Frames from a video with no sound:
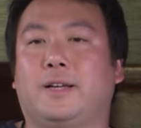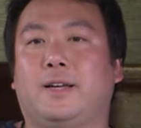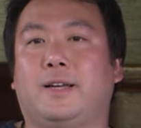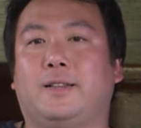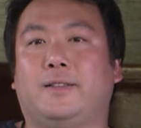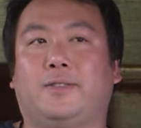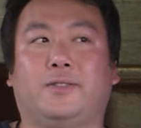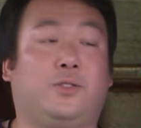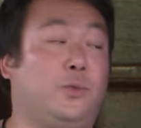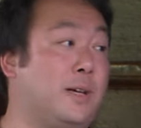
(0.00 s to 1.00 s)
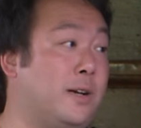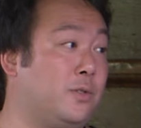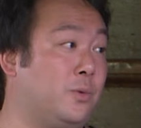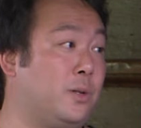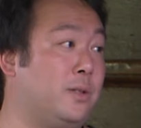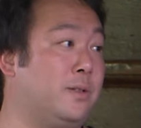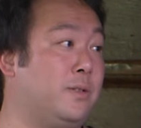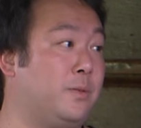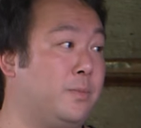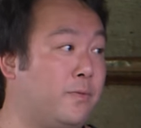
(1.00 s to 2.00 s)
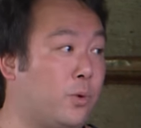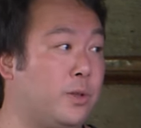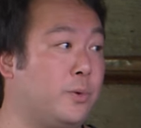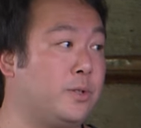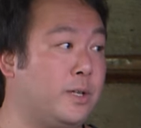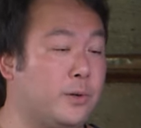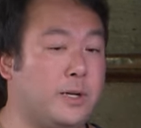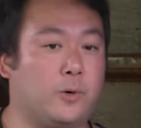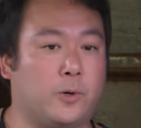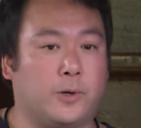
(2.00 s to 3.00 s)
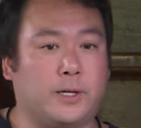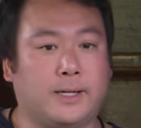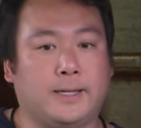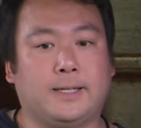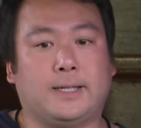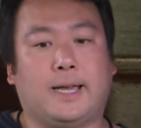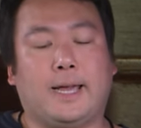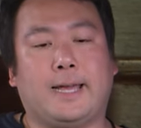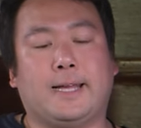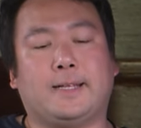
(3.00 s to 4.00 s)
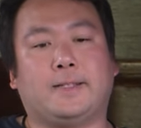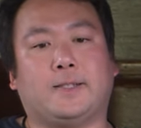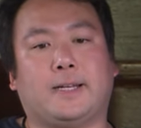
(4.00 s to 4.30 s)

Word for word: And this is 2001, this is before there was internet ordering, and,